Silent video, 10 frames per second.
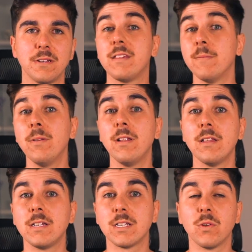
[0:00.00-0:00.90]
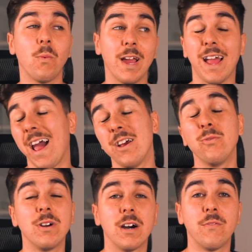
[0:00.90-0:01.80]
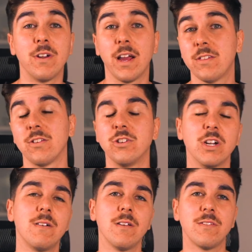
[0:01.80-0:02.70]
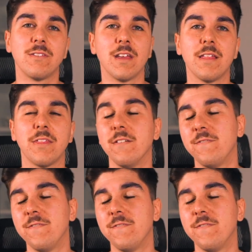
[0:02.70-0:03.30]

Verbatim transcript: Similarly to the way Edelgard reacts to Jeralt's death in